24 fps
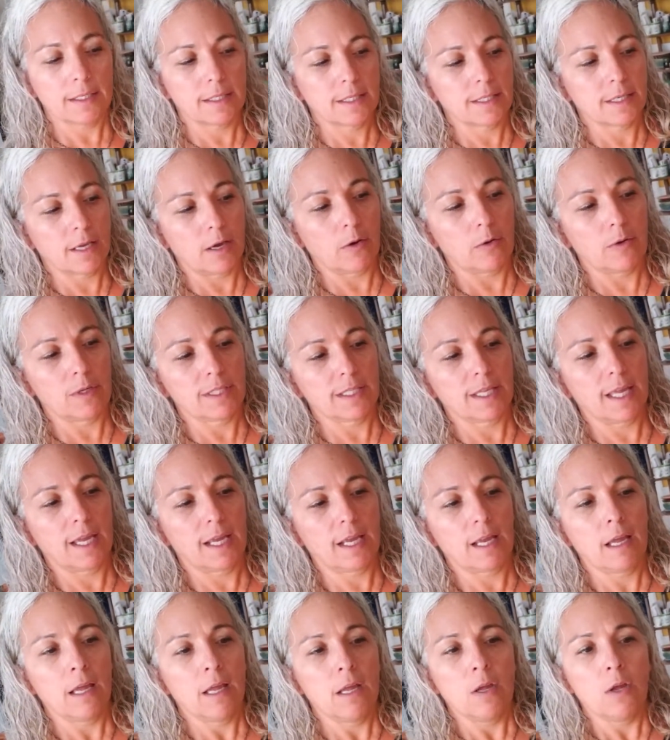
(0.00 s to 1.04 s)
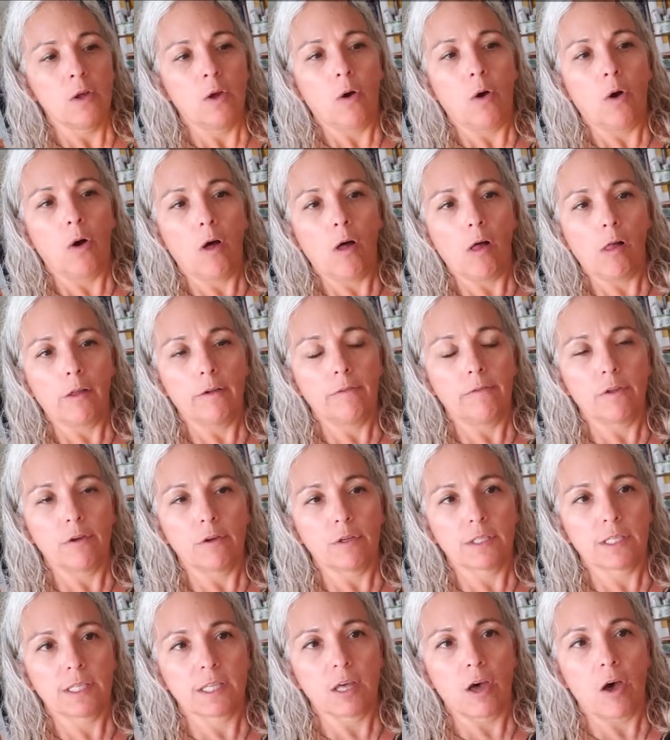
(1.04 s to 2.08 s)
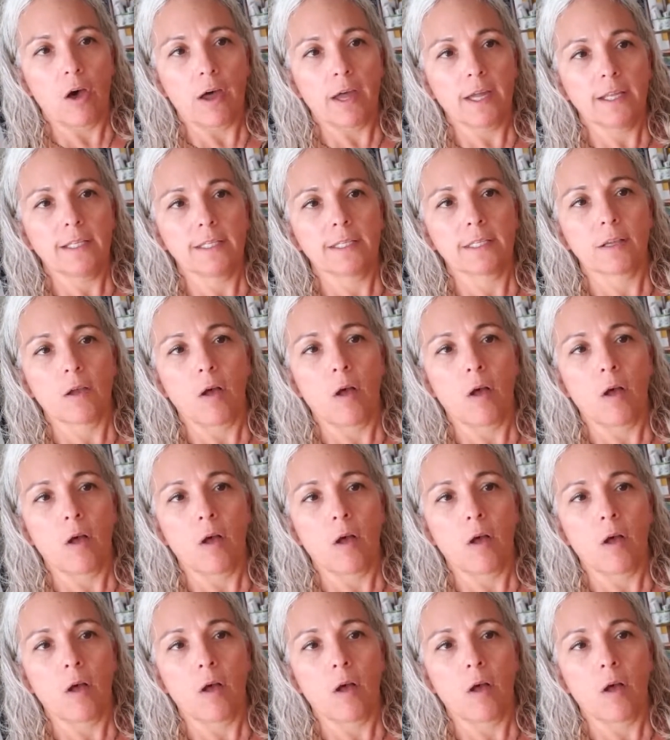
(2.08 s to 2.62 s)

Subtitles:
So it's like all of those thoughts,